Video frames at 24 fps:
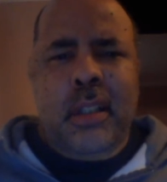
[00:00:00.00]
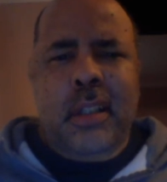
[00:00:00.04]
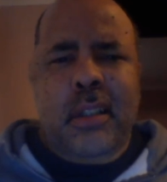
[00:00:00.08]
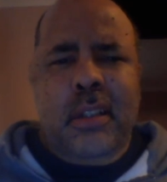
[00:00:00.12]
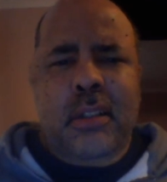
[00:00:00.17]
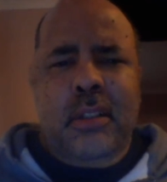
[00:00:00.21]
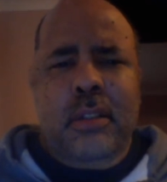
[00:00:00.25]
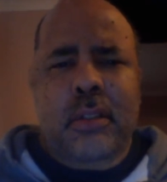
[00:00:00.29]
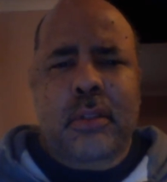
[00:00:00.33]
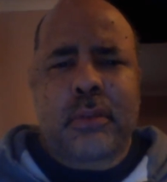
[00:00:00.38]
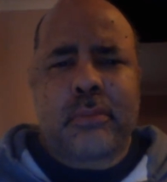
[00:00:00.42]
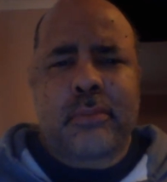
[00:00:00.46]

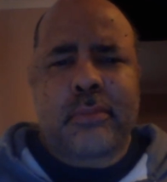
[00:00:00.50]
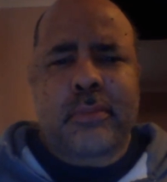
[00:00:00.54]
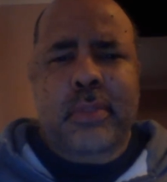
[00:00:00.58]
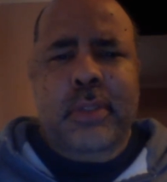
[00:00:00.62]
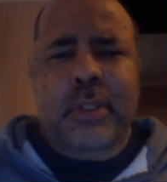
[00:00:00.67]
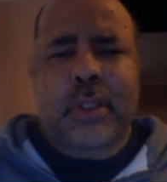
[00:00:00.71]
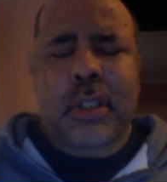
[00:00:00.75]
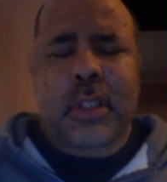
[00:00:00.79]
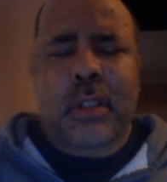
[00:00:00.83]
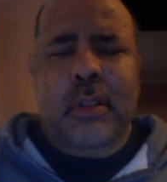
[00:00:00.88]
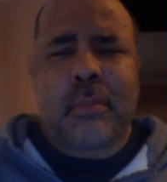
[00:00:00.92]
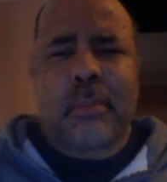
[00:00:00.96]
Hello,
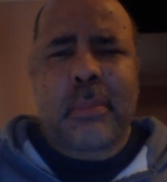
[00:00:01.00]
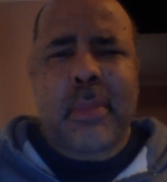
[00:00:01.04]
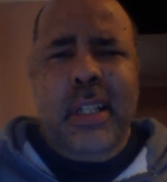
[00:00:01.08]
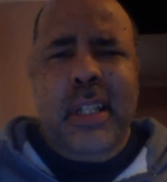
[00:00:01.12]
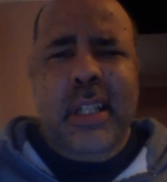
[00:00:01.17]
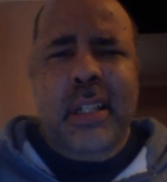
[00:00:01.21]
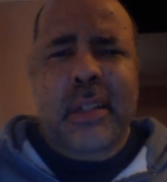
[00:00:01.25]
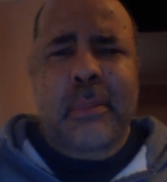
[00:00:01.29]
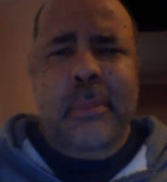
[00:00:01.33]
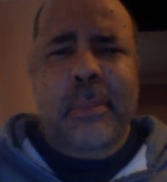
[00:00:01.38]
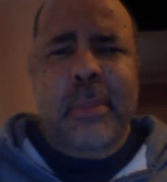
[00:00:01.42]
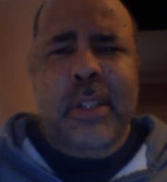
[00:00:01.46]
so
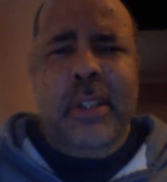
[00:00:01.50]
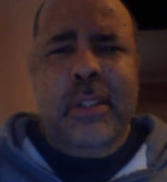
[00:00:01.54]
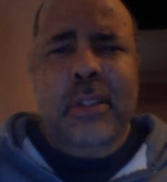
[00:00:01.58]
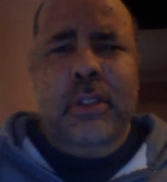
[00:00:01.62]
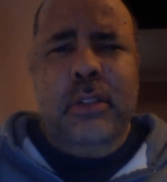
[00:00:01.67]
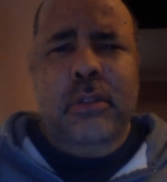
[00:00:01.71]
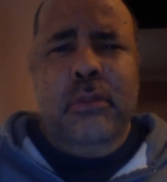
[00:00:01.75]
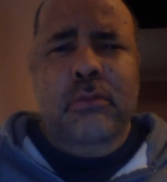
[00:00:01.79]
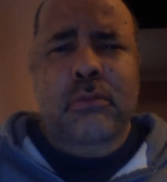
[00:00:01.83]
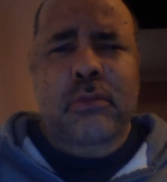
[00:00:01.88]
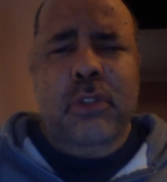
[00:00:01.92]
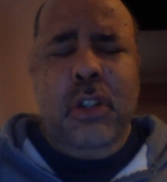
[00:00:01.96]
my name
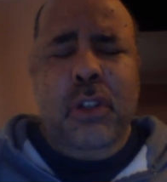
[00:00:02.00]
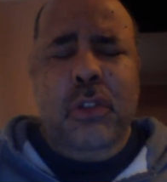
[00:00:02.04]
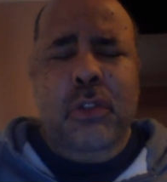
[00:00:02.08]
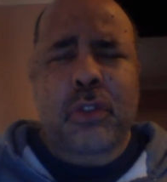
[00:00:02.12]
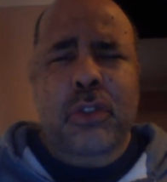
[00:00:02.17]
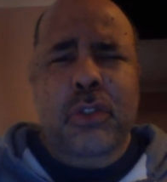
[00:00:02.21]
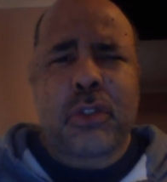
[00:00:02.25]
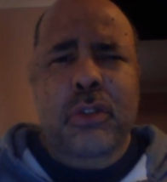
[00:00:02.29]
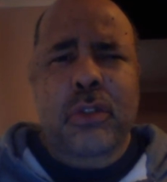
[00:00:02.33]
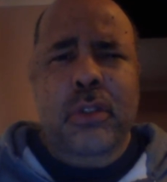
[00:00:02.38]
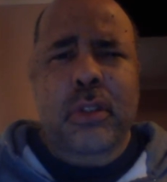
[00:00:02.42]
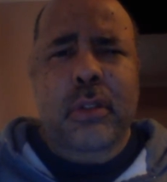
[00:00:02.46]
is
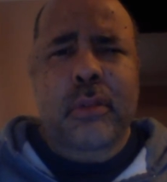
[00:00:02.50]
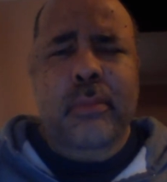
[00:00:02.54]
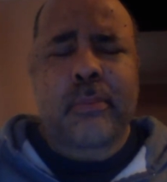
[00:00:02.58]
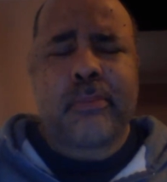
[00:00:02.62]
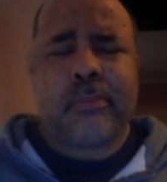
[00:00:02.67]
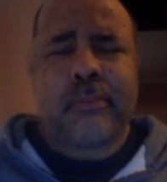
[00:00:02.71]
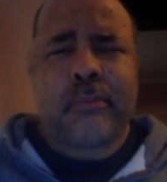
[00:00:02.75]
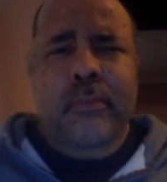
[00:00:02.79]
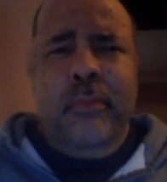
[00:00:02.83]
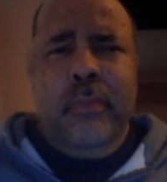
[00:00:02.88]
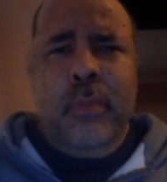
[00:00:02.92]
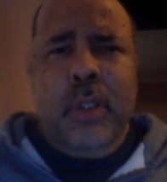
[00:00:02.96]
Roland,
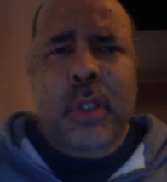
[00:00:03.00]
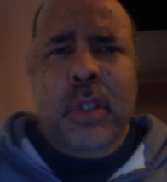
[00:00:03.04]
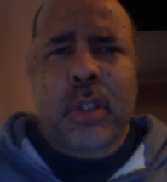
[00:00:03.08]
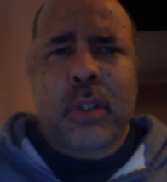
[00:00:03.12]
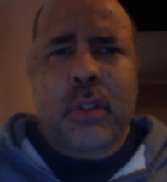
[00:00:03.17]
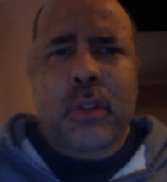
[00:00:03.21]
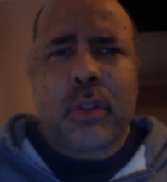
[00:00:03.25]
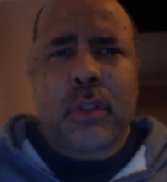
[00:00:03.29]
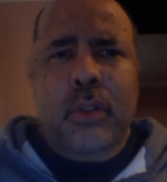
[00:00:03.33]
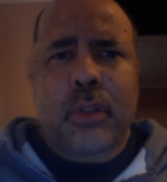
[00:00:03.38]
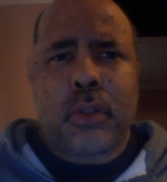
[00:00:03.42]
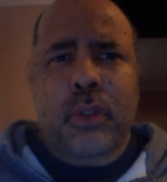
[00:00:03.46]

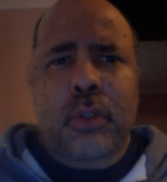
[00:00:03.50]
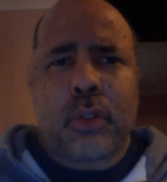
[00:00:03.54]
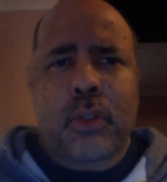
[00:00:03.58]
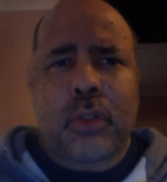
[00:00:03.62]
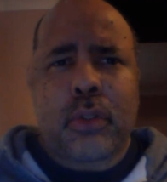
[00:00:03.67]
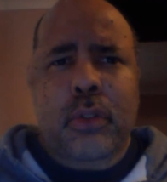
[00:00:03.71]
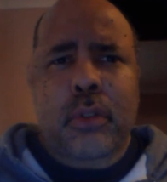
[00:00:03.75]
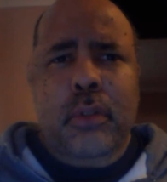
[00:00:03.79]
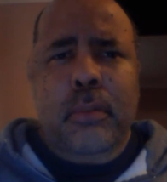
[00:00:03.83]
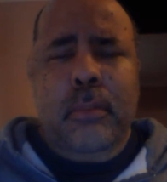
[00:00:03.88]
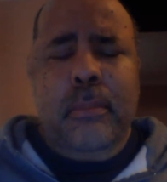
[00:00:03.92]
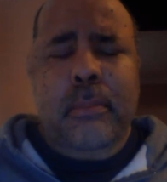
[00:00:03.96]

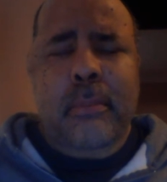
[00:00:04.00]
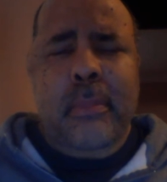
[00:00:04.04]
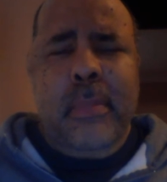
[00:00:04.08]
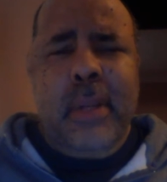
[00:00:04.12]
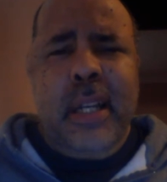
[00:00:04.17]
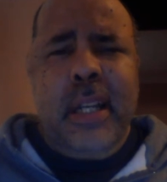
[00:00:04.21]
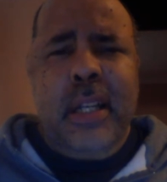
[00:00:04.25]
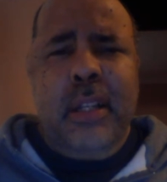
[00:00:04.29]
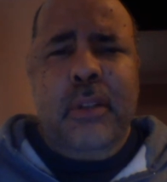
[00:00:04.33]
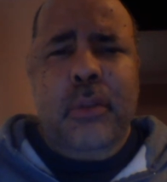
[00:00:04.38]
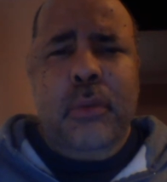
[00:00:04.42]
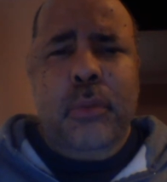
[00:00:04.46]
or
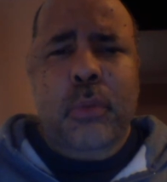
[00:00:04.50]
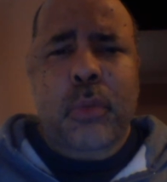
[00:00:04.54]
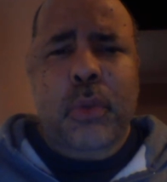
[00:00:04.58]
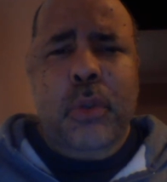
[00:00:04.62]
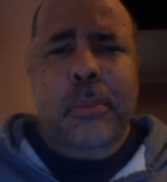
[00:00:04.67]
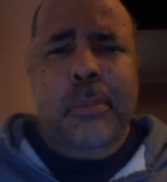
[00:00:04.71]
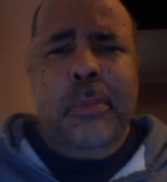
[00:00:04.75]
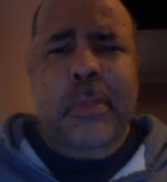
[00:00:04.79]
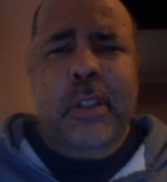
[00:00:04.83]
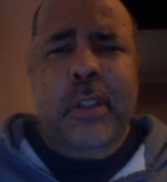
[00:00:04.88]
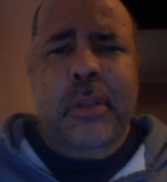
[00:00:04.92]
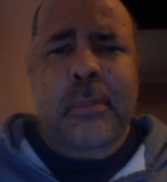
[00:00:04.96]
Man
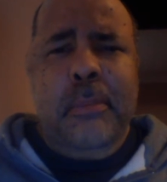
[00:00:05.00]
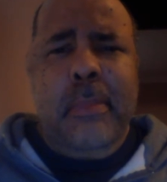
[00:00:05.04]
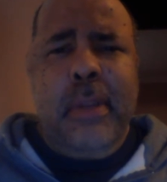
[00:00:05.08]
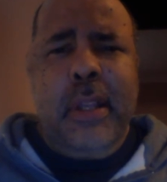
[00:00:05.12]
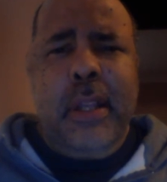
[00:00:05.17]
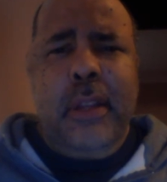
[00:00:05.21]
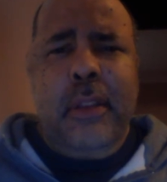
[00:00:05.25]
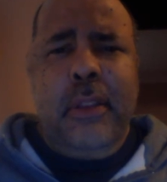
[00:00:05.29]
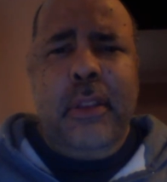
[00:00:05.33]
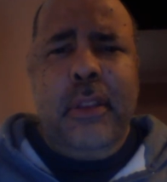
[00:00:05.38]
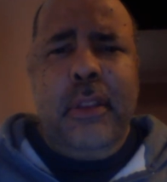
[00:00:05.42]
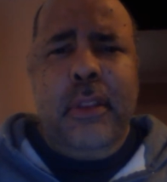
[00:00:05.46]
Woman
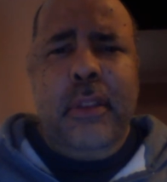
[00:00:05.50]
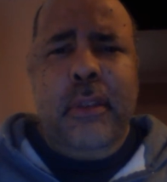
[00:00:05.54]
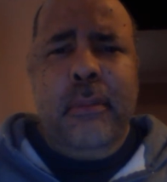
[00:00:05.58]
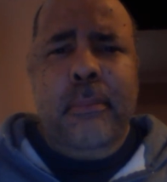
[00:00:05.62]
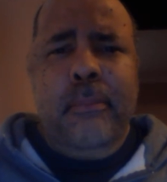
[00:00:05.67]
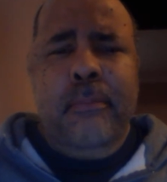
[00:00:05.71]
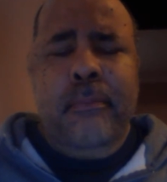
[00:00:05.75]
Myth.